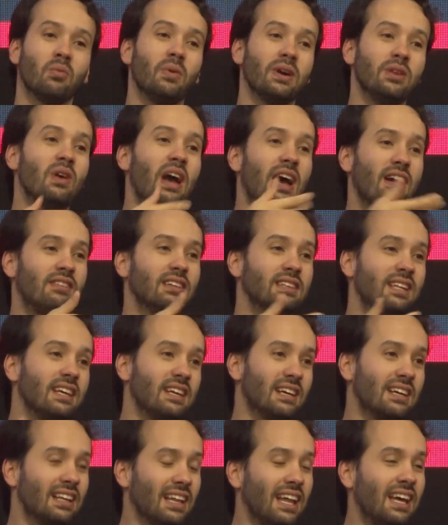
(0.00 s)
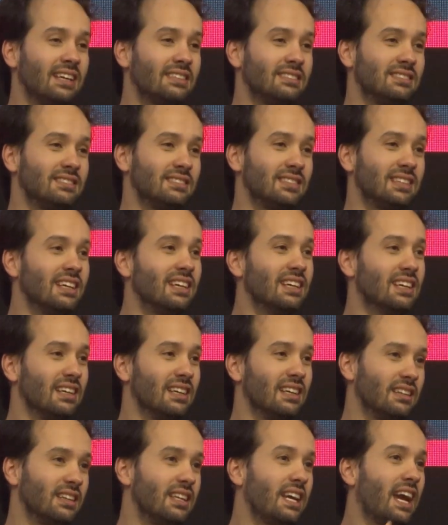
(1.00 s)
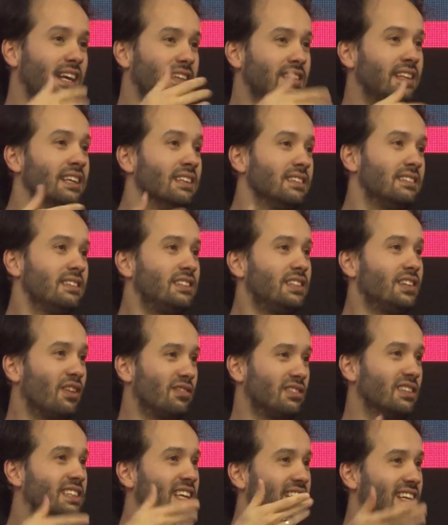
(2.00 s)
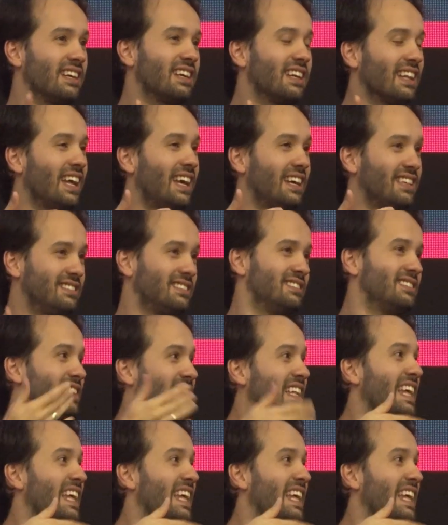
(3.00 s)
And when you have a data class, the identity of the data class is